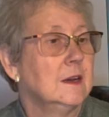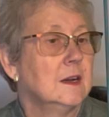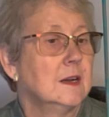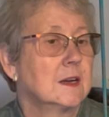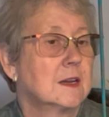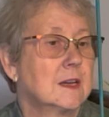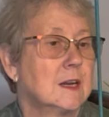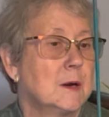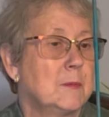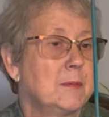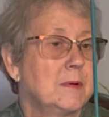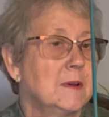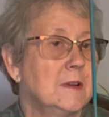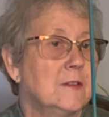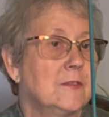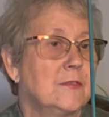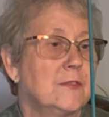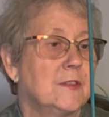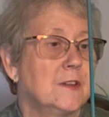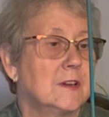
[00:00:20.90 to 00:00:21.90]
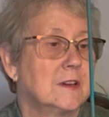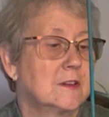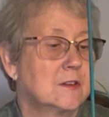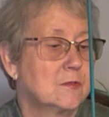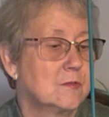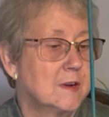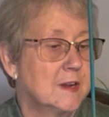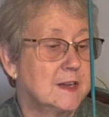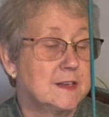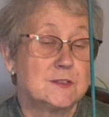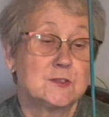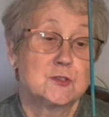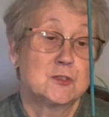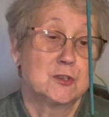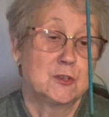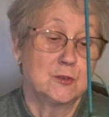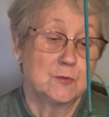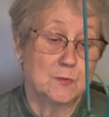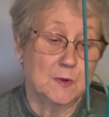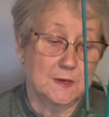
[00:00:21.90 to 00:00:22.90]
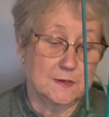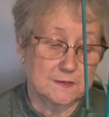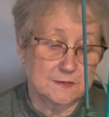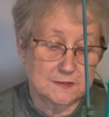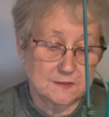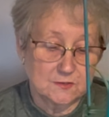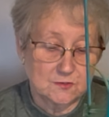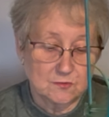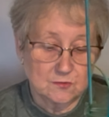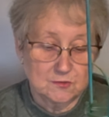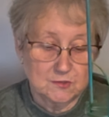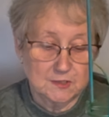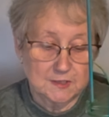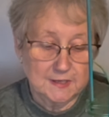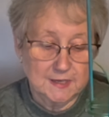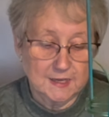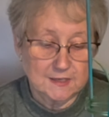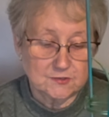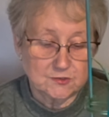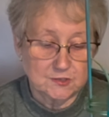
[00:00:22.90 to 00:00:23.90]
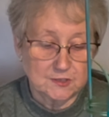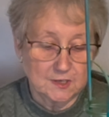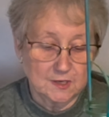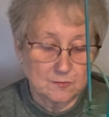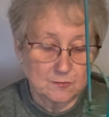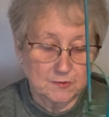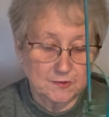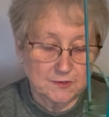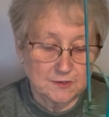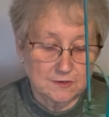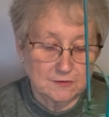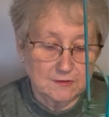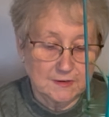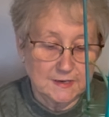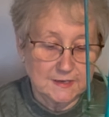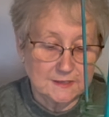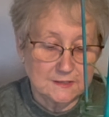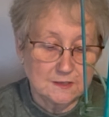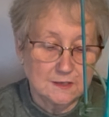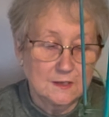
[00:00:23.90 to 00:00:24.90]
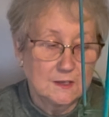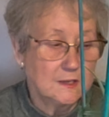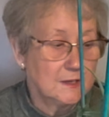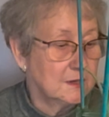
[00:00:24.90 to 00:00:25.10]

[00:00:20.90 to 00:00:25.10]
a couple of the grade 2 ones are sort of catching up with the grade